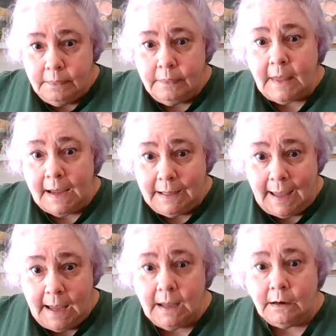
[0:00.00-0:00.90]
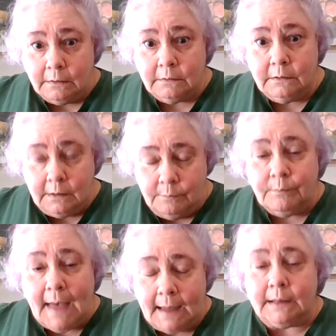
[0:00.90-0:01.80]
They can come
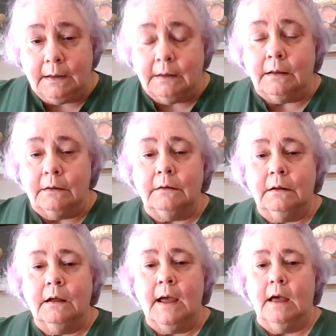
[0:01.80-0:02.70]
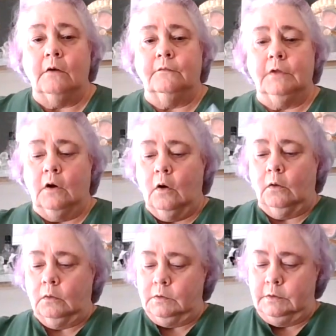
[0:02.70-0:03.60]
back in out of the
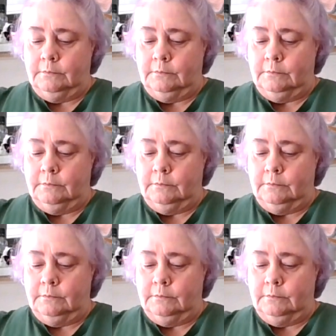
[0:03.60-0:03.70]
cold.